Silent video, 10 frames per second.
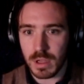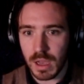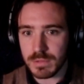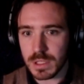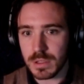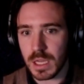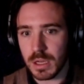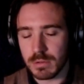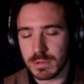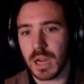You have to look
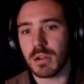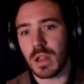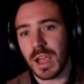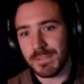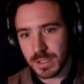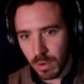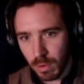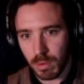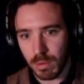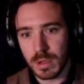at your entire life as a
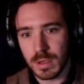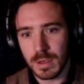whole.